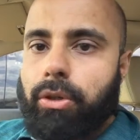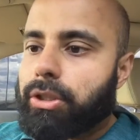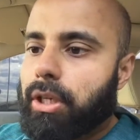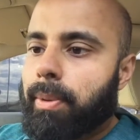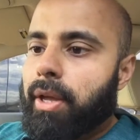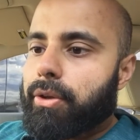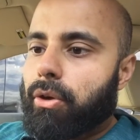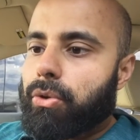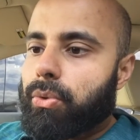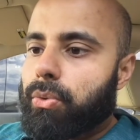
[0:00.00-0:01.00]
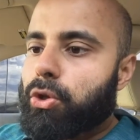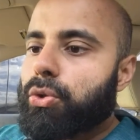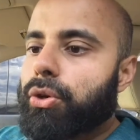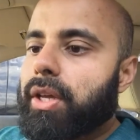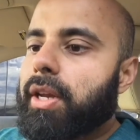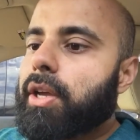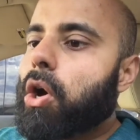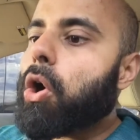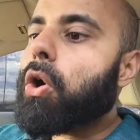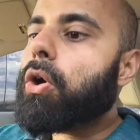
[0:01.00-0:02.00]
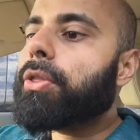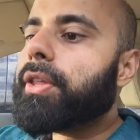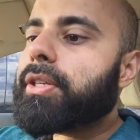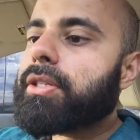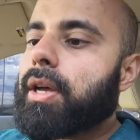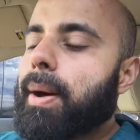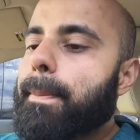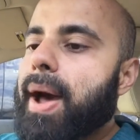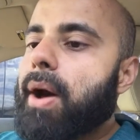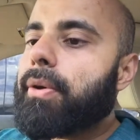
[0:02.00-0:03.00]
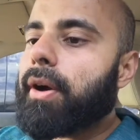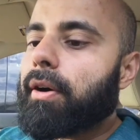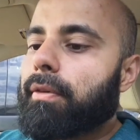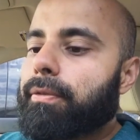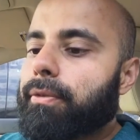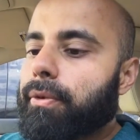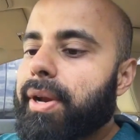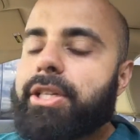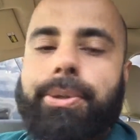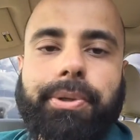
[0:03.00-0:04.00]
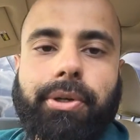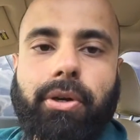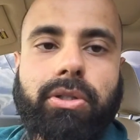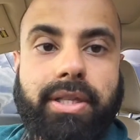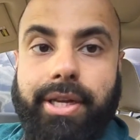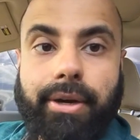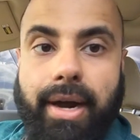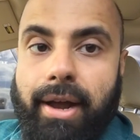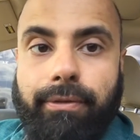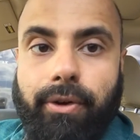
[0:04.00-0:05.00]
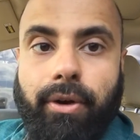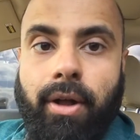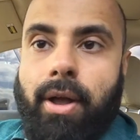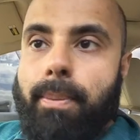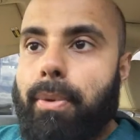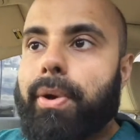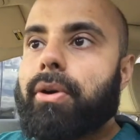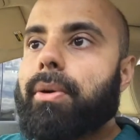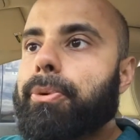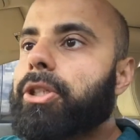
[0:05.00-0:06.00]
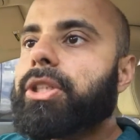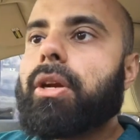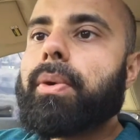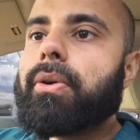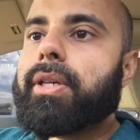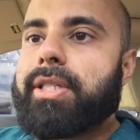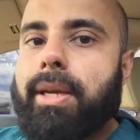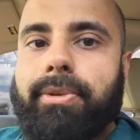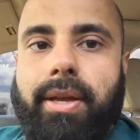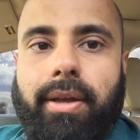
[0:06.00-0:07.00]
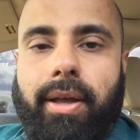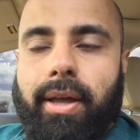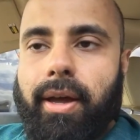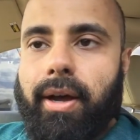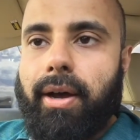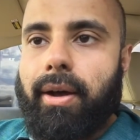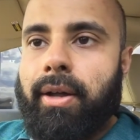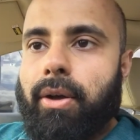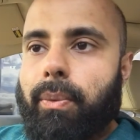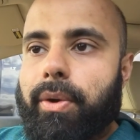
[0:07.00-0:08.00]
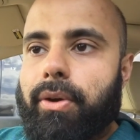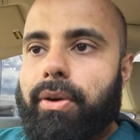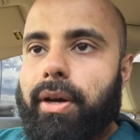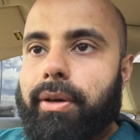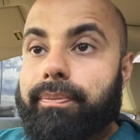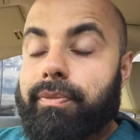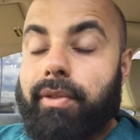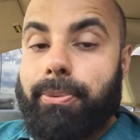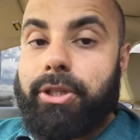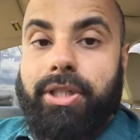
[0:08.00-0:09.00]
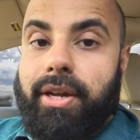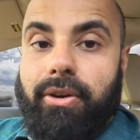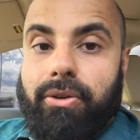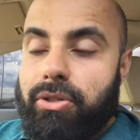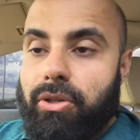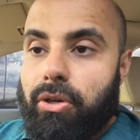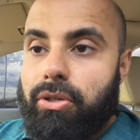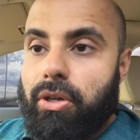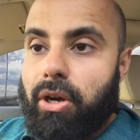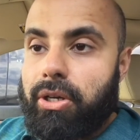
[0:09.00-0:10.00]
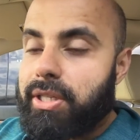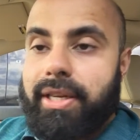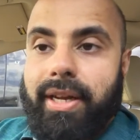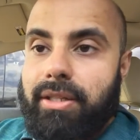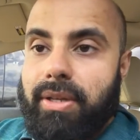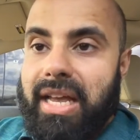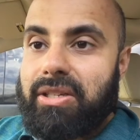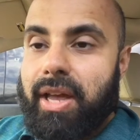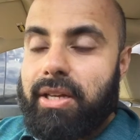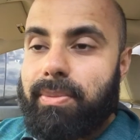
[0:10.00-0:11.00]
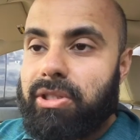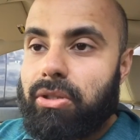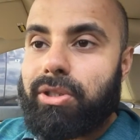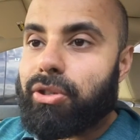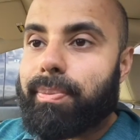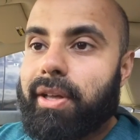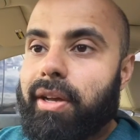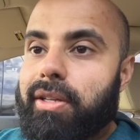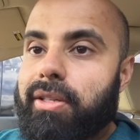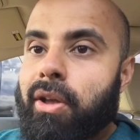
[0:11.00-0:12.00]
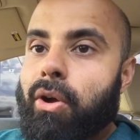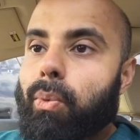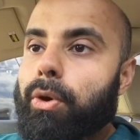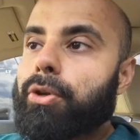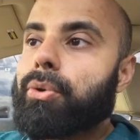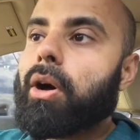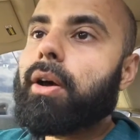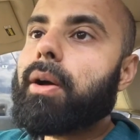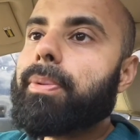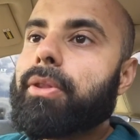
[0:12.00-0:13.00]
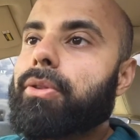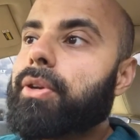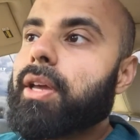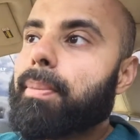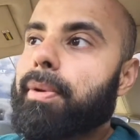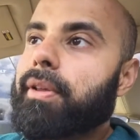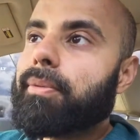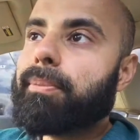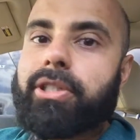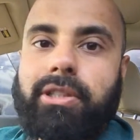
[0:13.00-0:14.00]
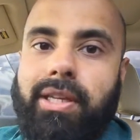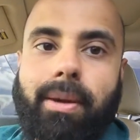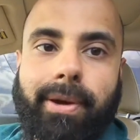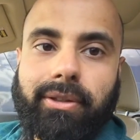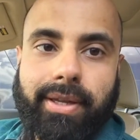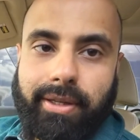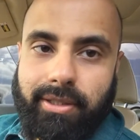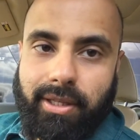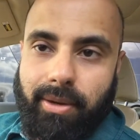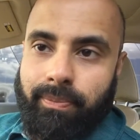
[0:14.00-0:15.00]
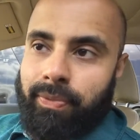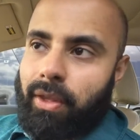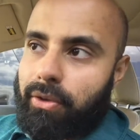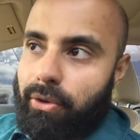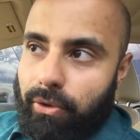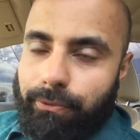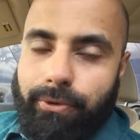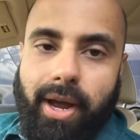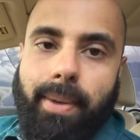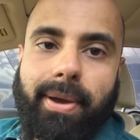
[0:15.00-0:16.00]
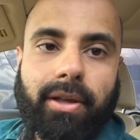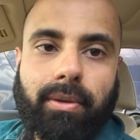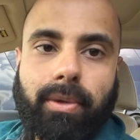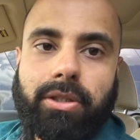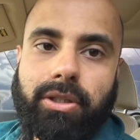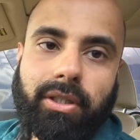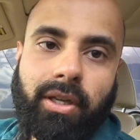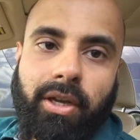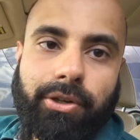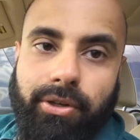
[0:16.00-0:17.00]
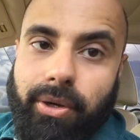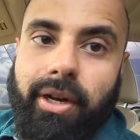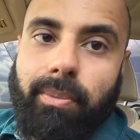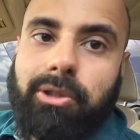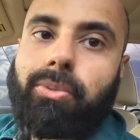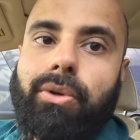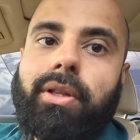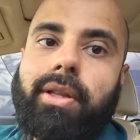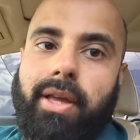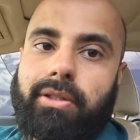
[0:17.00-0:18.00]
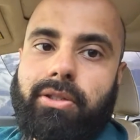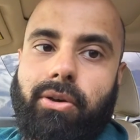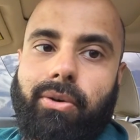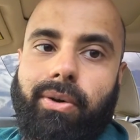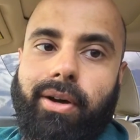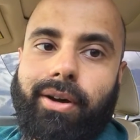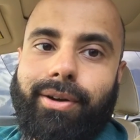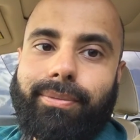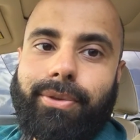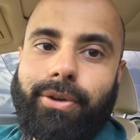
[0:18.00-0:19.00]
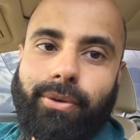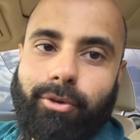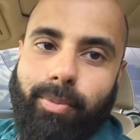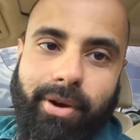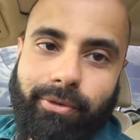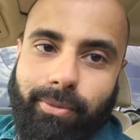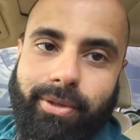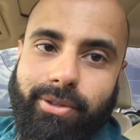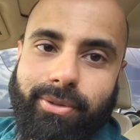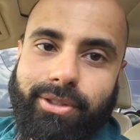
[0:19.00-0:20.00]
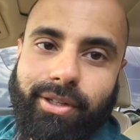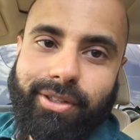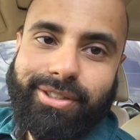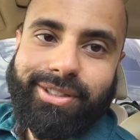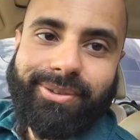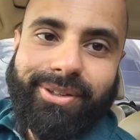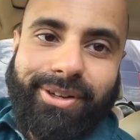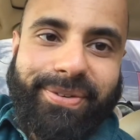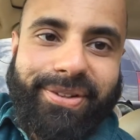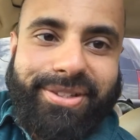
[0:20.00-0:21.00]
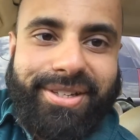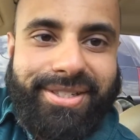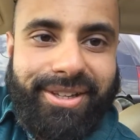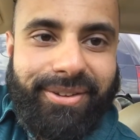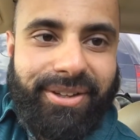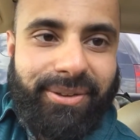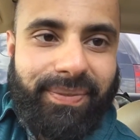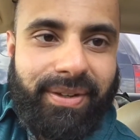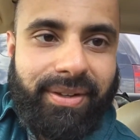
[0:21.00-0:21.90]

worship, you're getting all this amount of crazy returns in the hereafter. But we don't appreciate it. We don't accept it. Appreciate or seek it as much as we should, because we're too caught up in the dunya. But just think about that next time. A free iPad at the masjid, you're getting much more than that. So, a reminder for me too, inshallah. Jazakallah khair for listening. Assalamu alaikum.